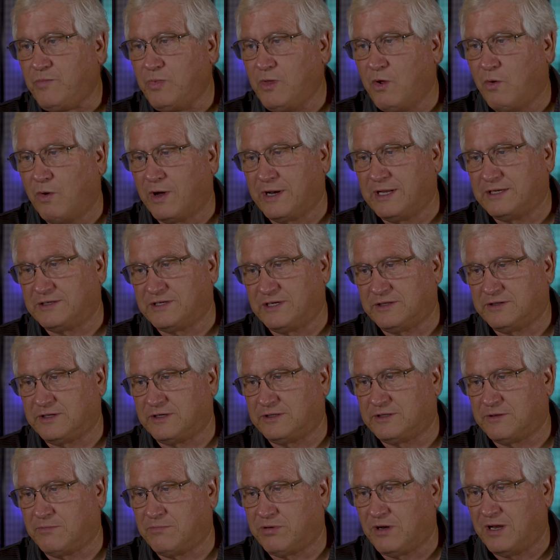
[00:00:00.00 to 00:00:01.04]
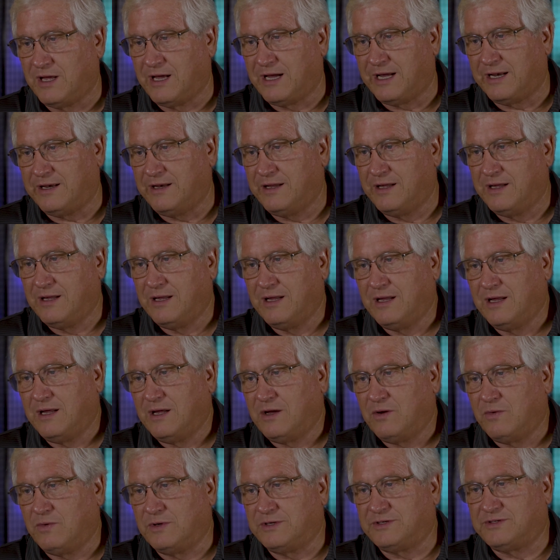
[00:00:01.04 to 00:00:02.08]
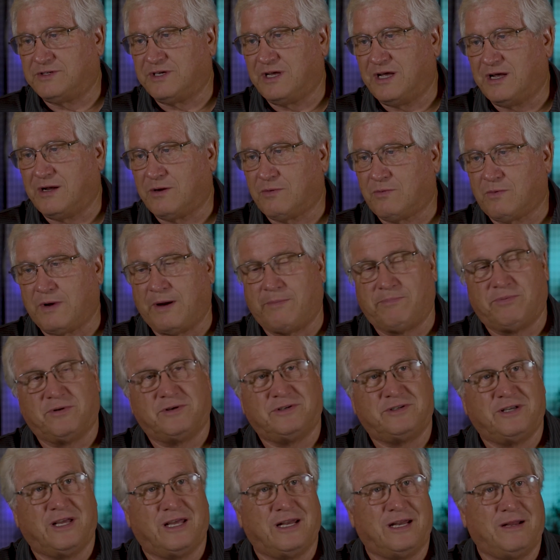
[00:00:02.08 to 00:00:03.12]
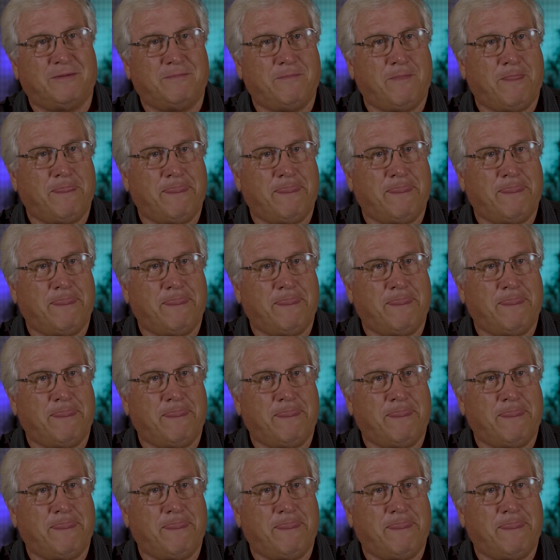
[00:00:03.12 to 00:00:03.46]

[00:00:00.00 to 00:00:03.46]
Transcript: What is it that the blood was representing?